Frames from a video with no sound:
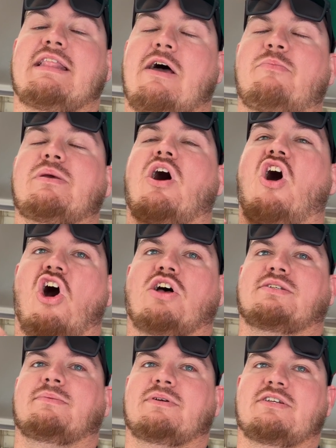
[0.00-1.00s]
That would be
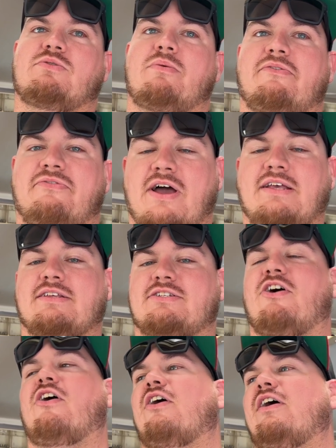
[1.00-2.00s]
awesome. We're gonna fight in this car,